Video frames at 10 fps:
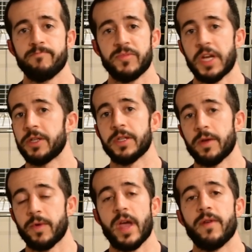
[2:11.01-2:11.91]
tension
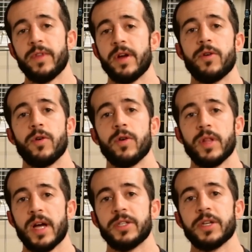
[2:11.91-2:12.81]
that we have there
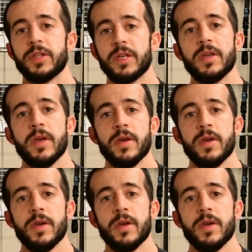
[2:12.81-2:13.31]
neurologically,